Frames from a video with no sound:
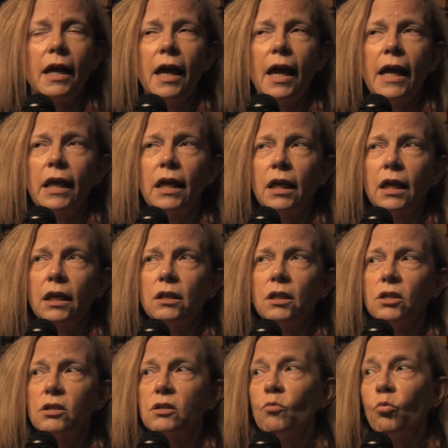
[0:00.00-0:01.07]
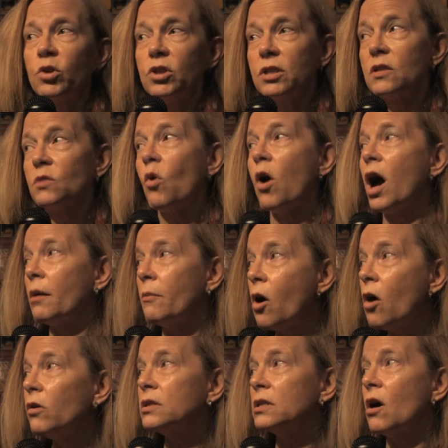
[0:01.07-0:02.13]
and which is why I'm
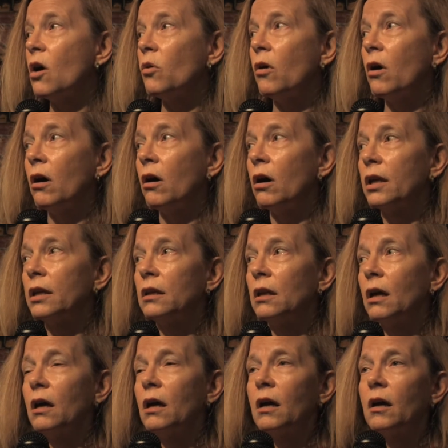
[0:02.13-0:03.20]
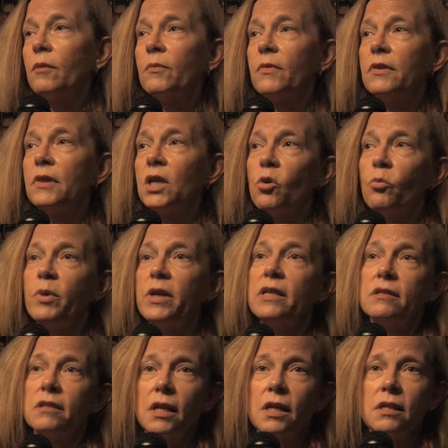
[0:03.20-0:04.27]
also on um, the
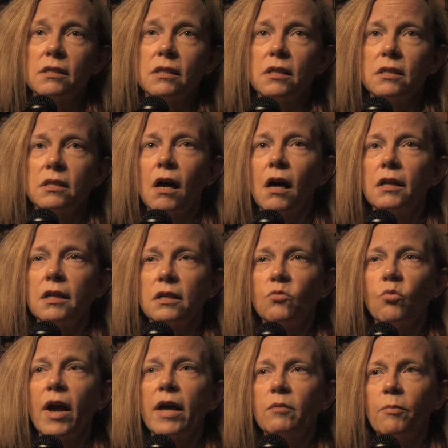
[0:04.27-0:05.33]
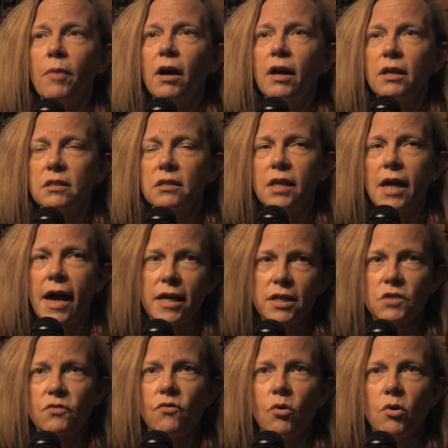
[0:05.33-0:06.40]
Obesity Society's Weight Bias
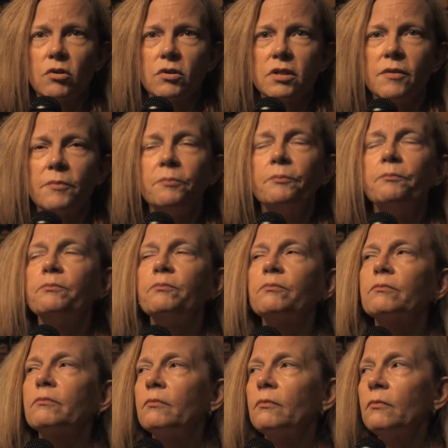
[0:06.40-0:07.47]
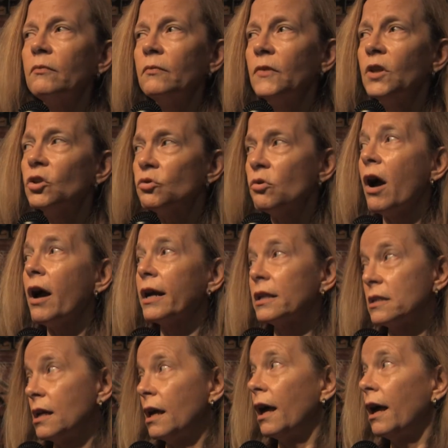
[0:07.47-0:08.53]
Task Force trying
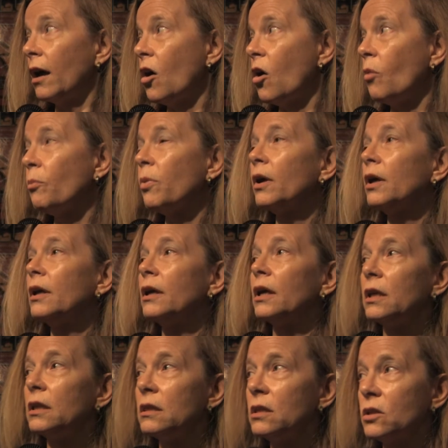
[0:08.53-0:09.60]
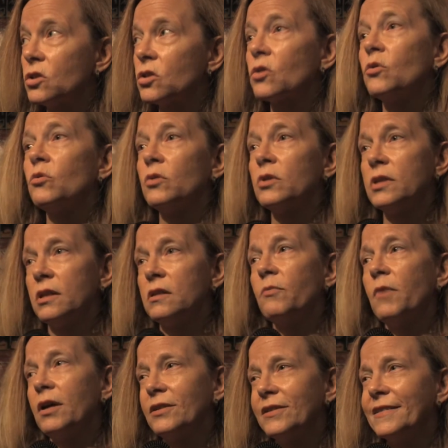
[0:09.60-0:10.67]
to help in the schools as
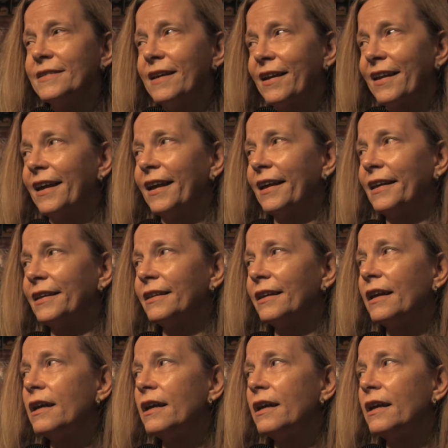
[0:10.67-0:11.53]
much as I can.